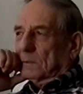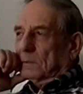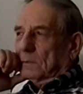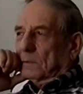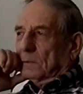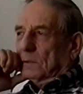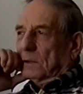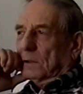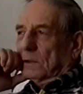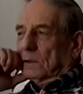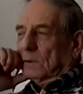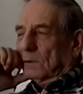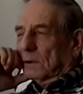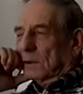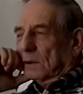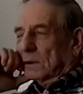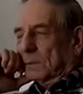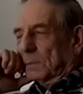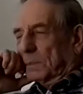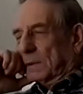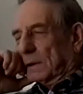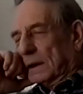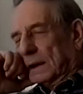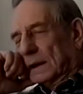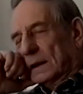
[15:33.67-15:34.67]
whether you wanted to
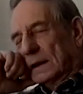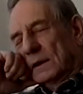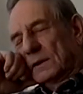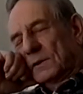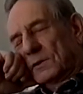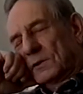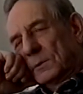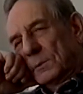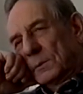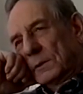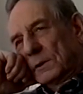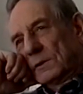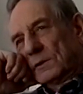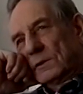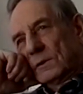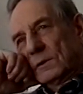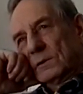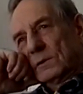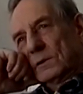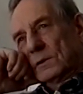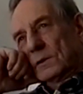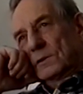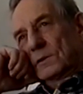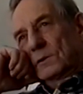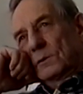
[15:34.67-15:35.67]
play an instrument,
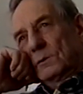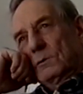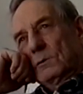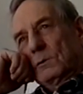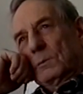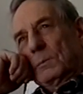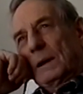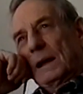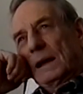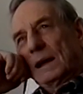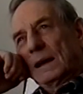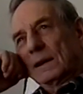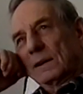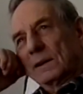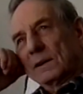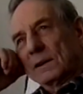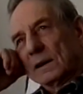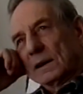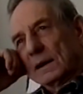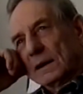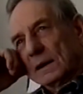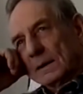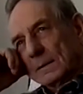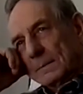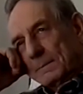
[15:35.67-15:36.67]
in the school band or
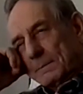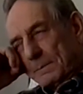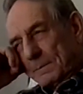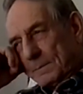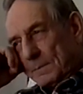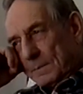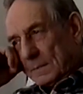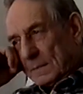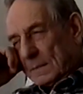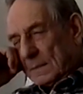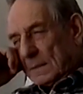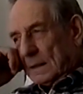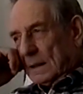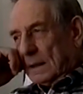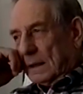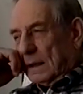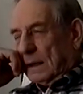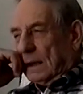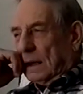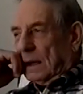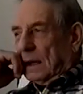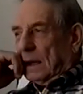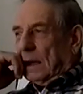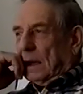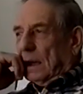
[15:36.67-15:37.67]
not.
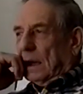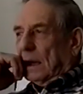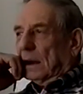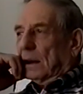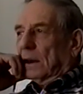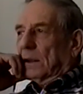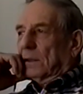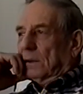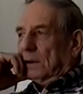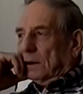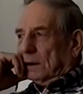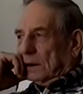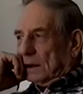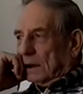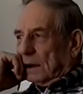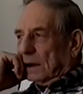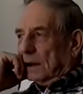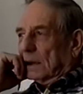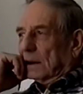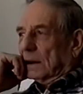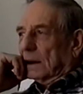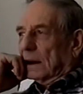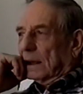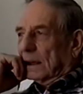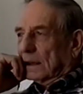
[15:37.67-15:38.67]
And I thought,
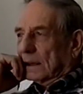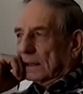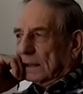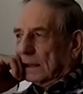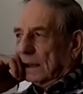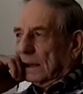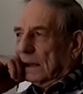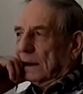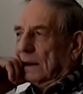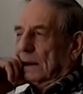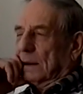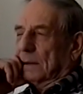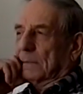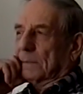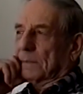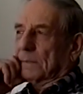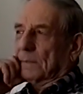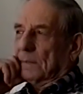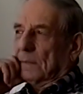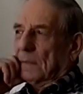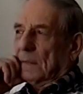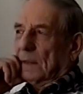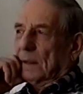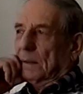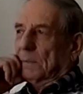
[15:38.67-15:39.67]
yeah, I'd like that,
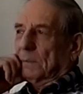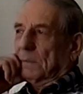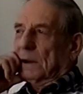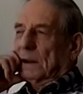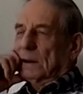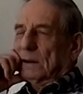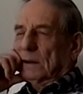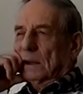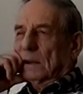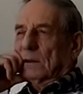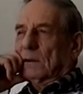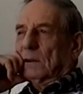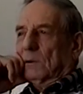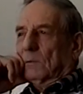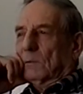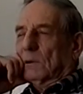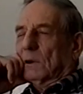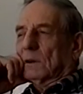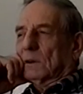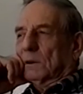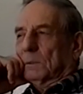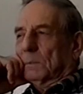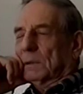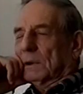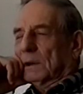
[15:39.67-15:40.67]
but I
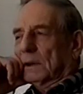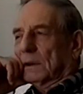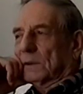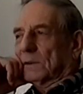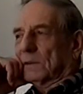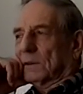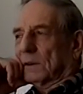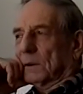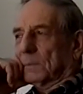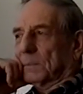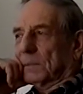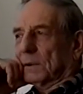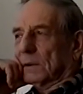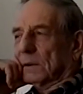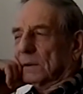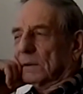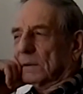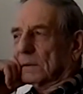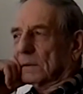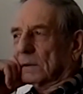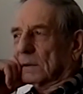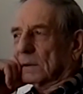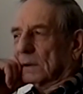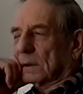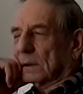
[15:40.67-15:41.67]
wanted to play a trumpet.
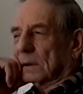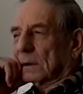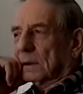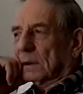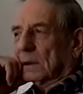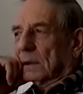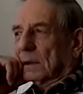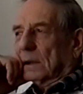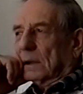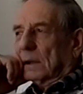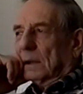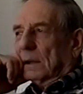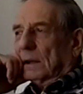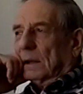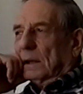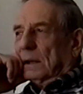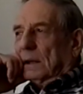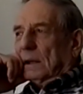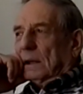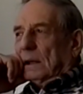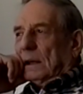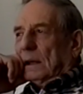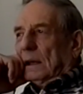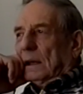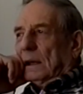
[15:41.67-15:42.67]

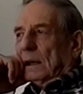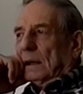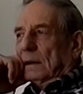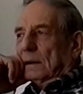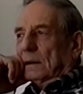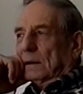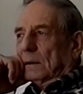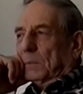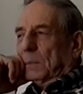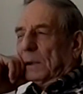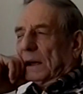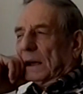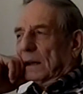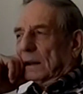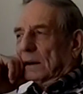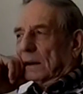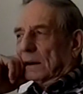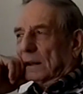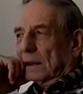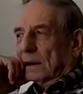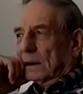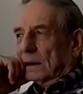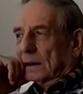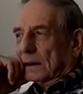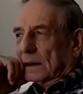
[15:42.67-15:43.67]
And the band
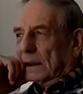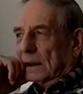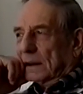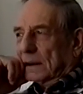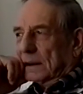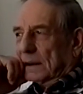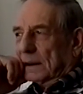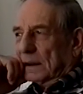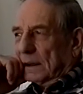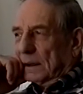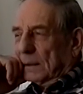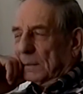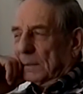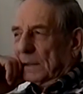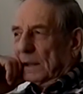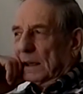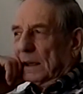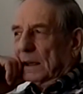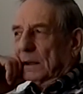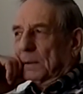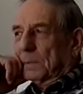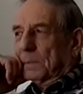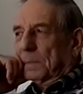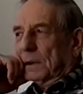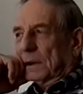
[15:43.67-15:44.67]
leader at that time, they
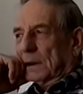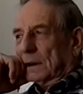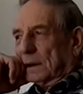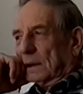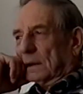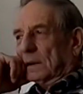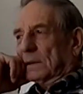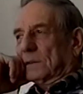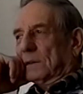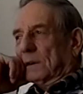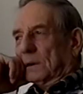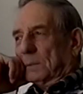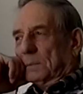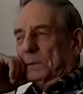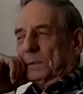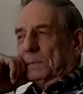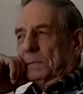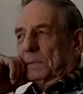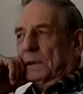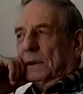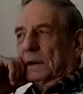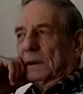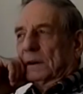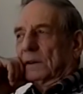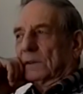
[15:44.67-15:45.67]
had plenty of trumpet
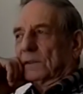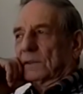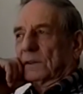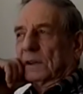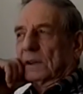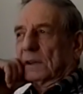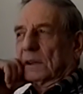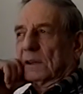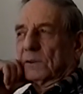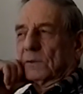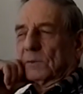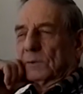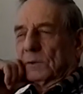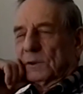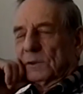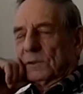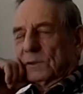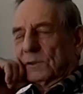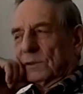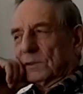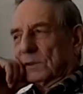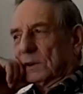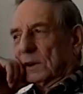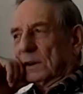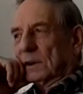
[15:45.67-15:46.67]
players, I guess,
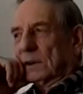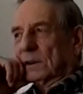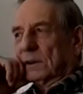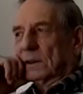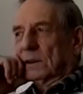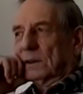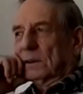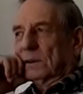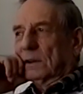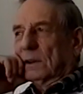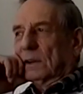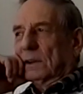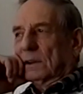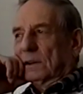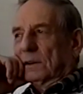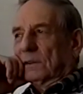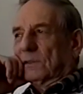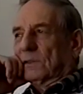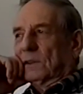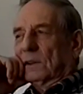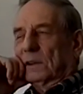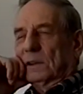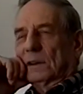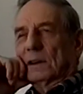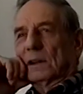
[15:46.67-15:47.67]
which I can
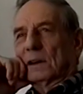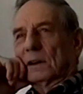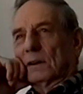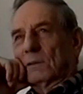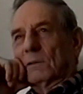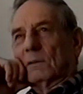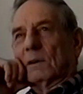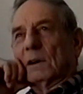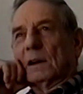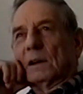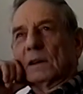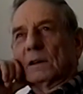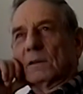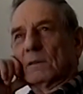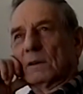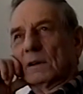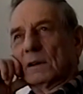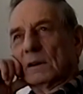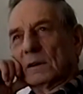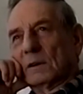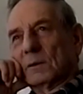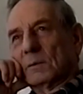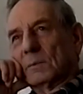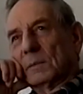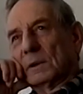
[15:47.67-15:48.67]
see now why he
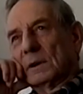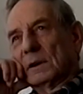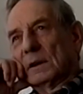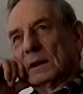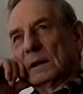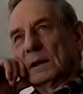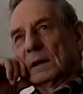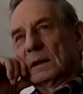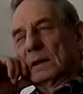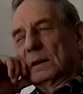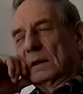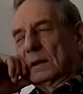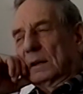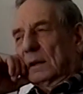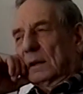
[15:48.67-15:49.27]
wanted, but he